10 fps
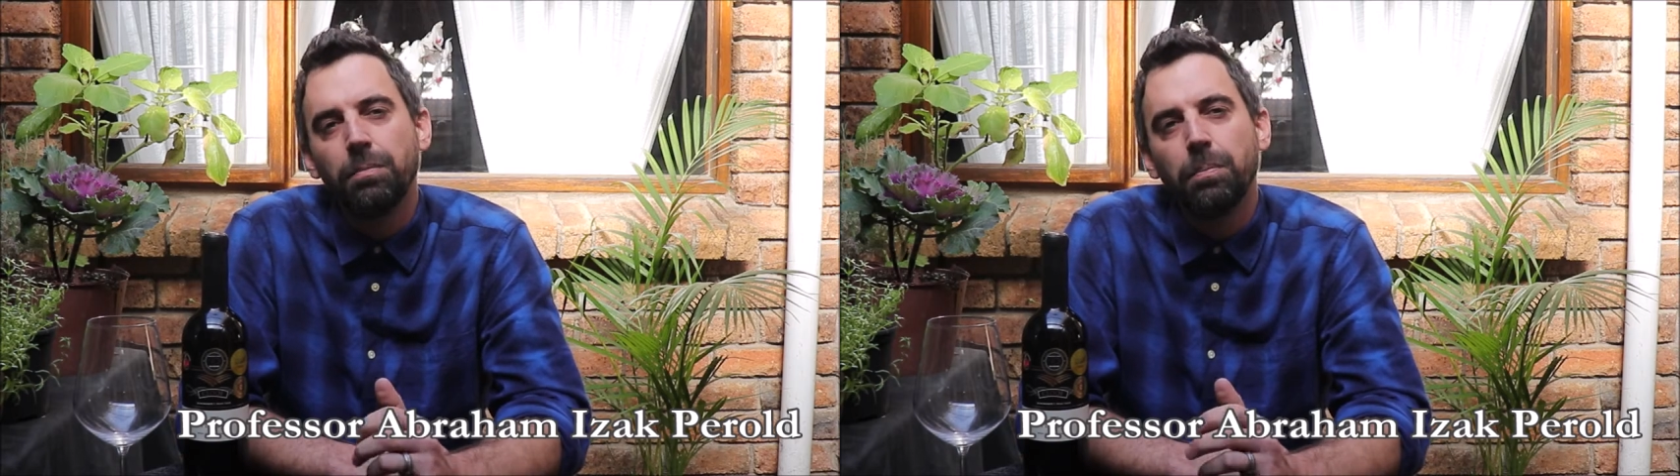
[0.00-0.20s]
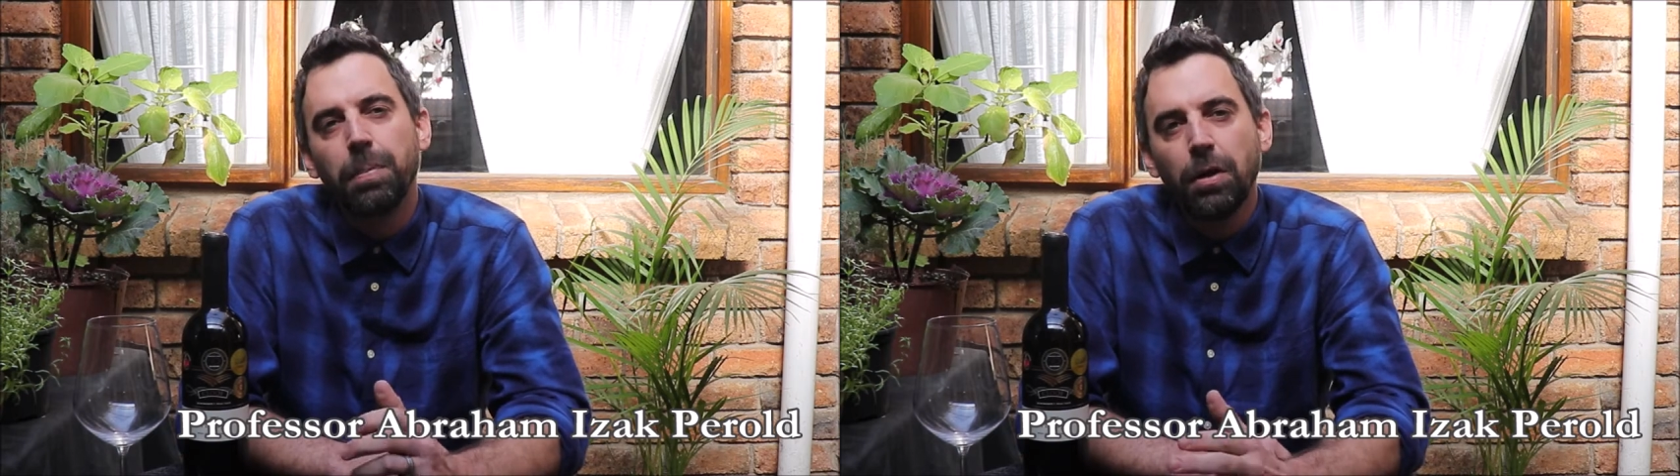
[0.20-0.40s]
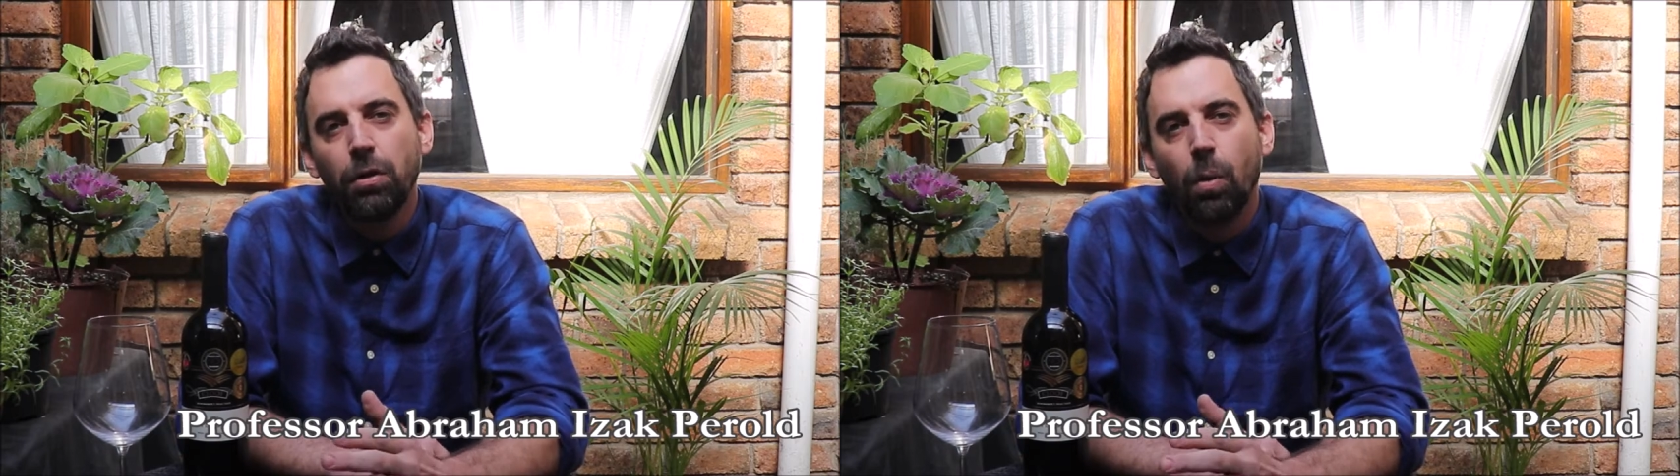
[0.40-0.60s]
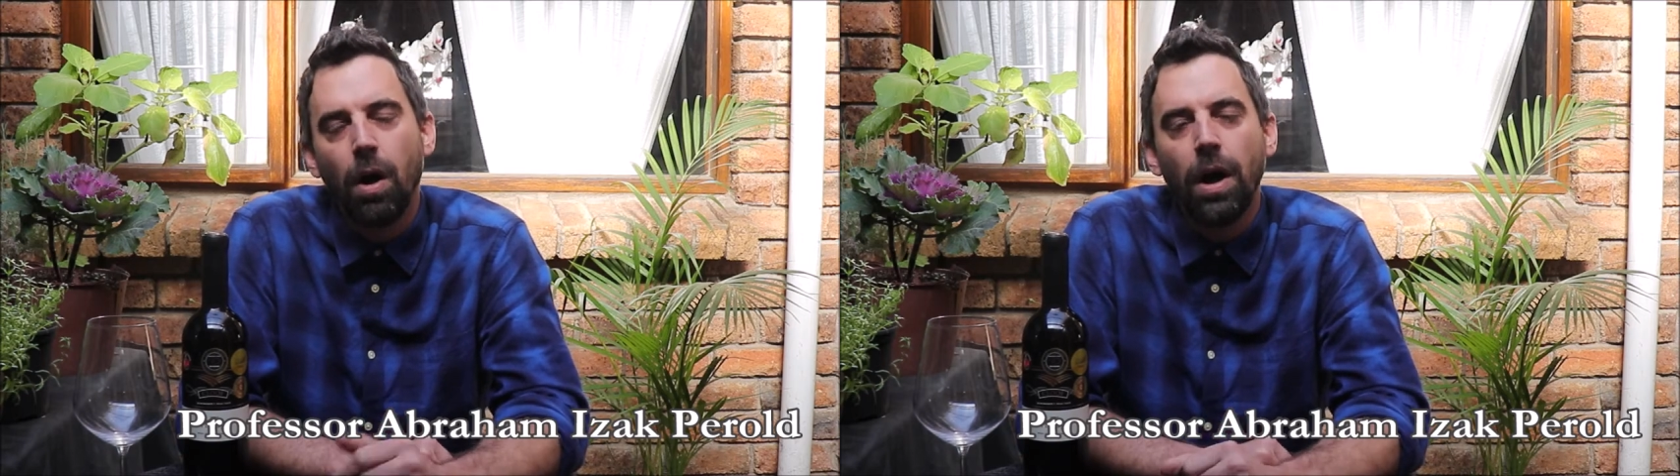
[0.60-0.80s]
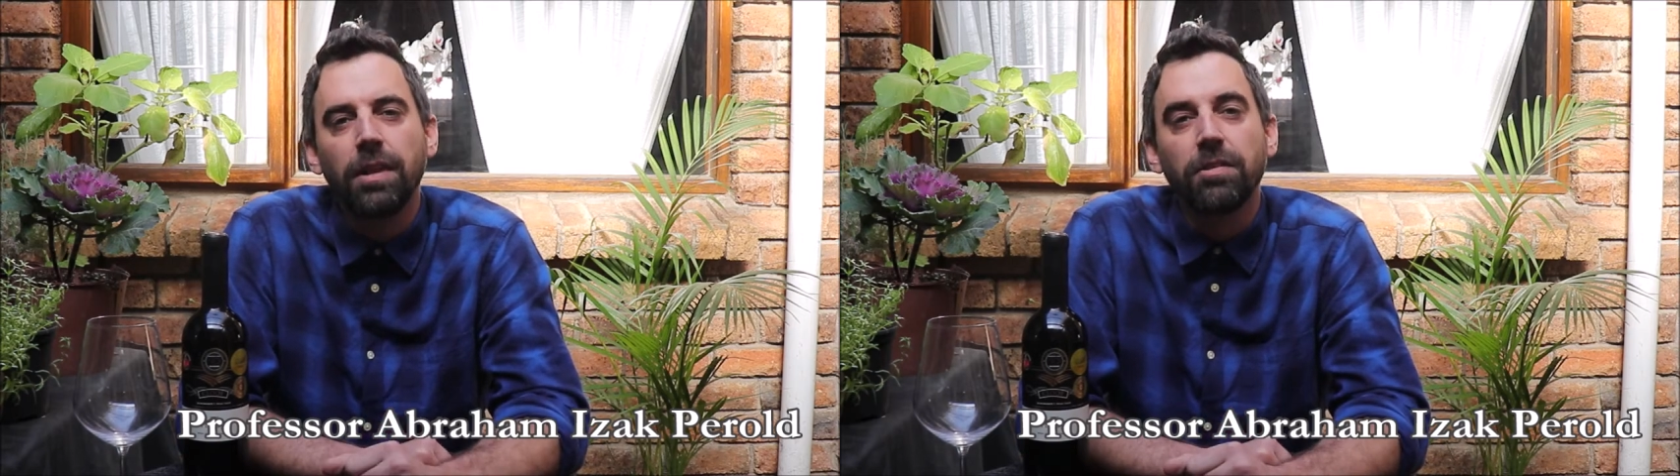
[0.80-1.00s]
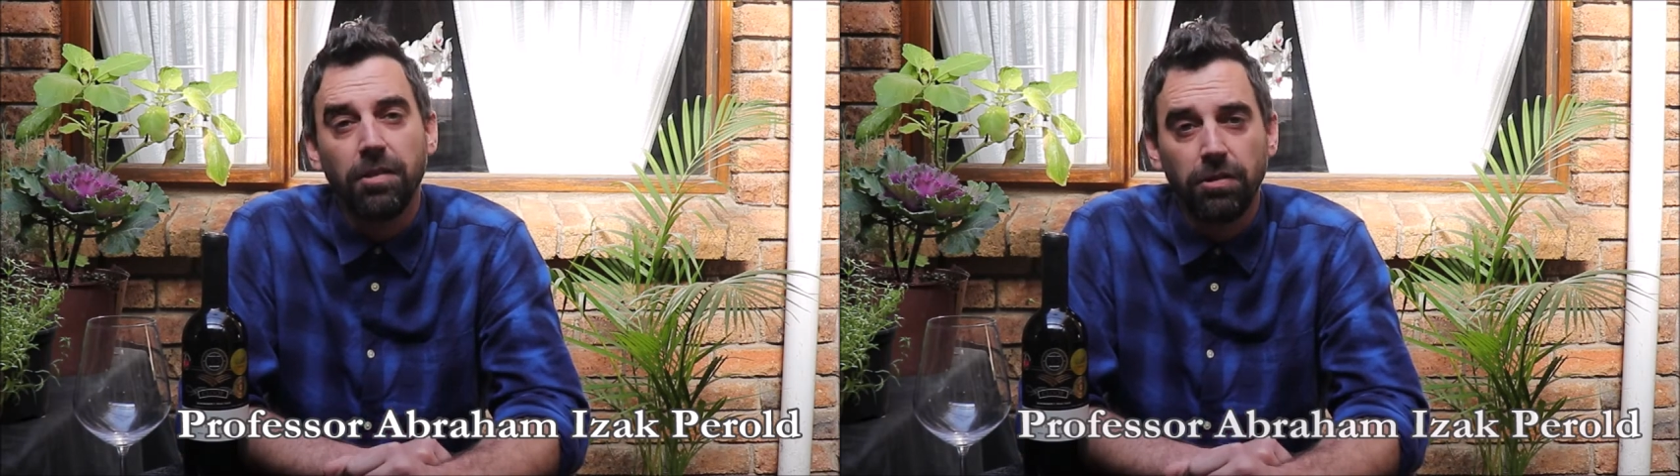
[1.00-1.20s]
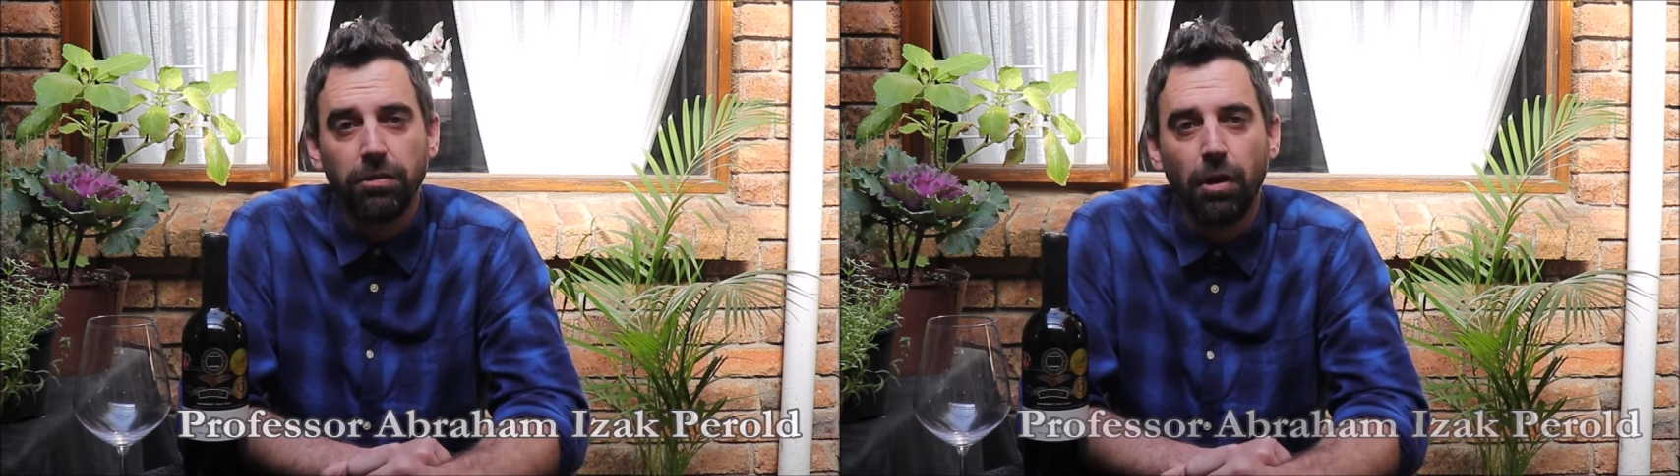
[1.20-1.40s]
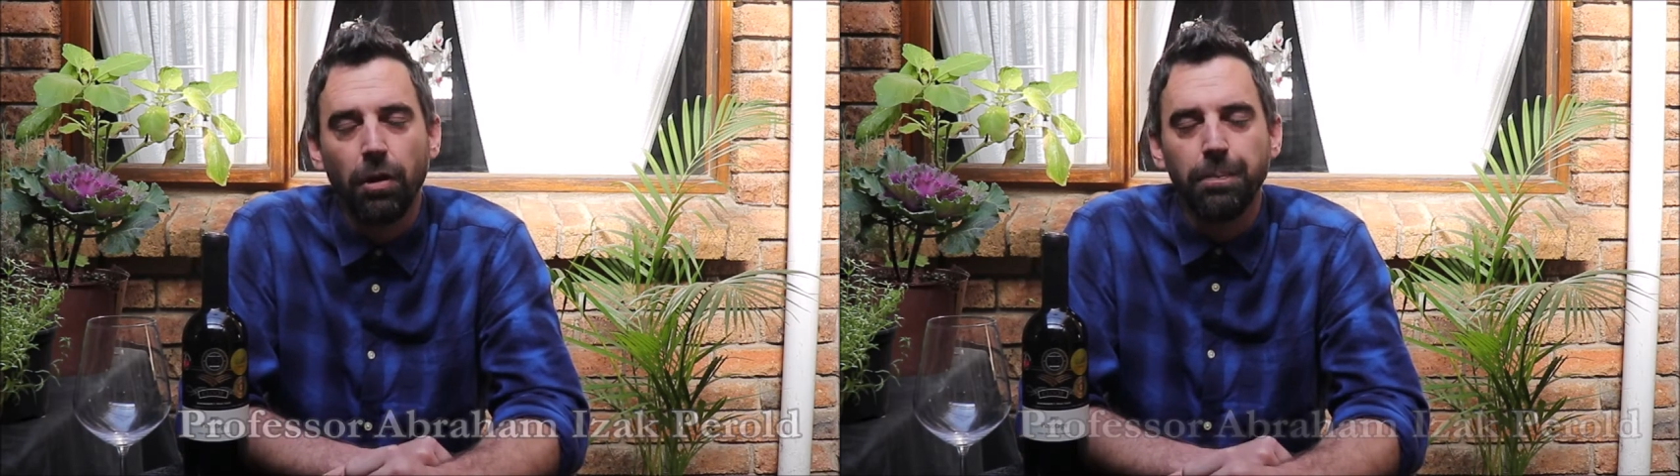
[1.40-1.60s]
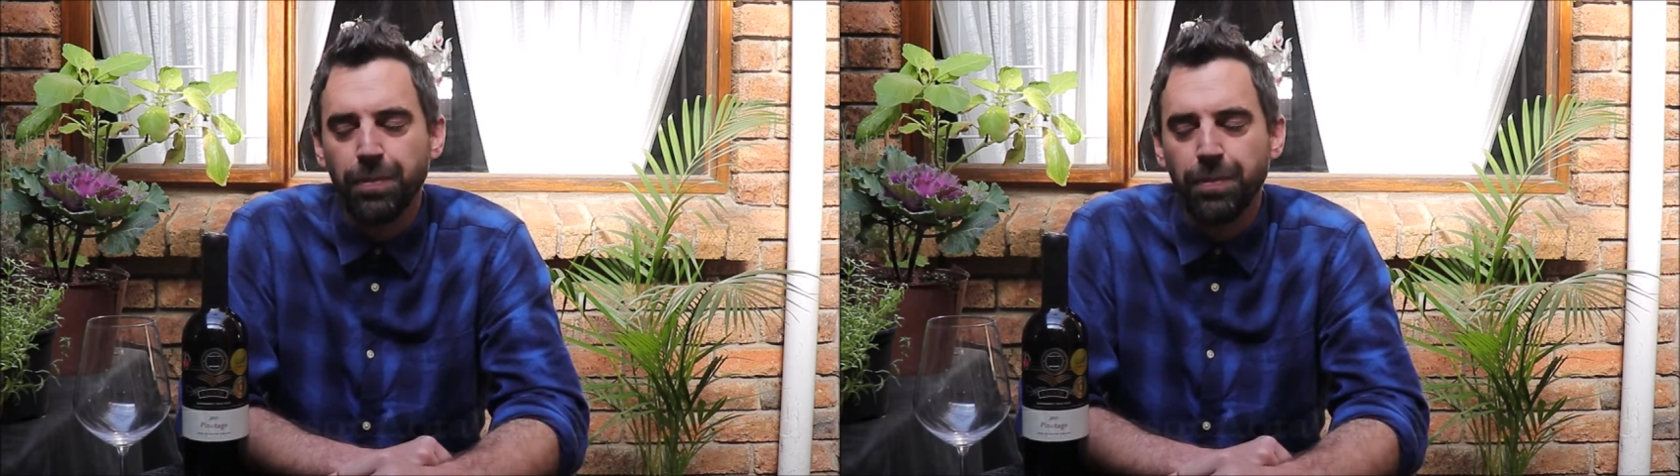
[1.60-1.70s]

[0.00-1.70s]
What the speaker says: Pinot Noir and Cinsault.